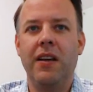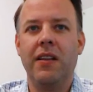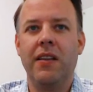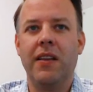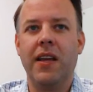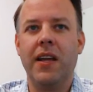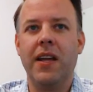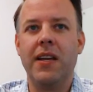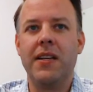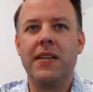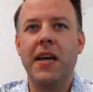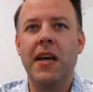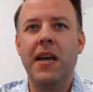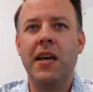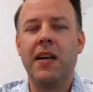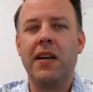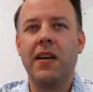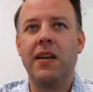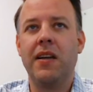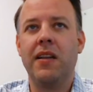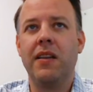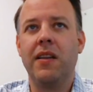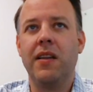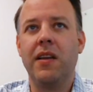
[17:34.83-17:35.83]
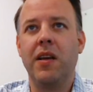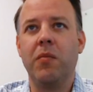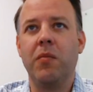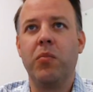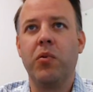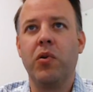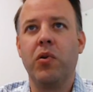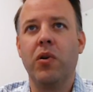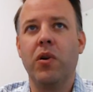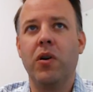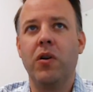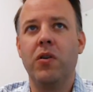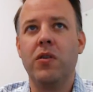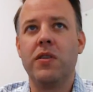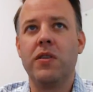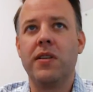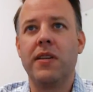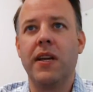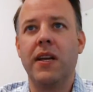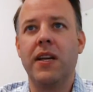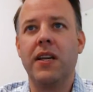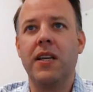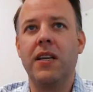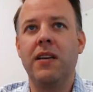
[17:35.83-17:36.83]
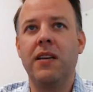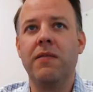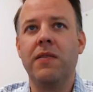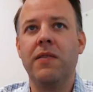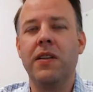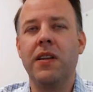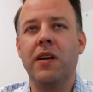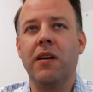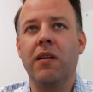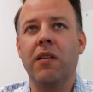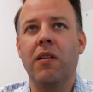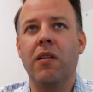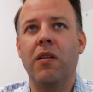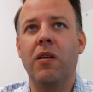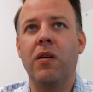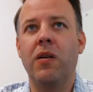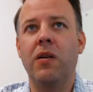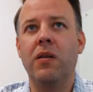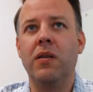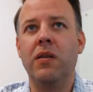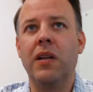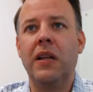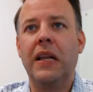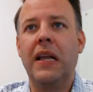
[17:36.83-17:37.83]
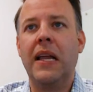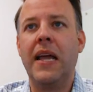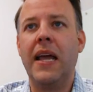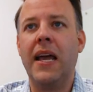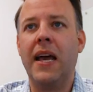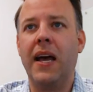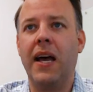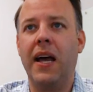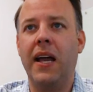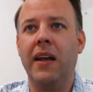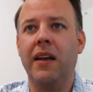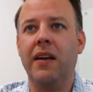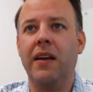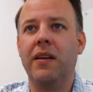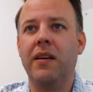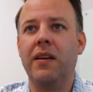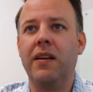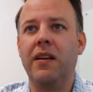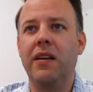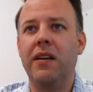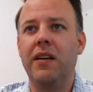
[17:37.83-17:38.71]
they had taken the approach that even their own LAN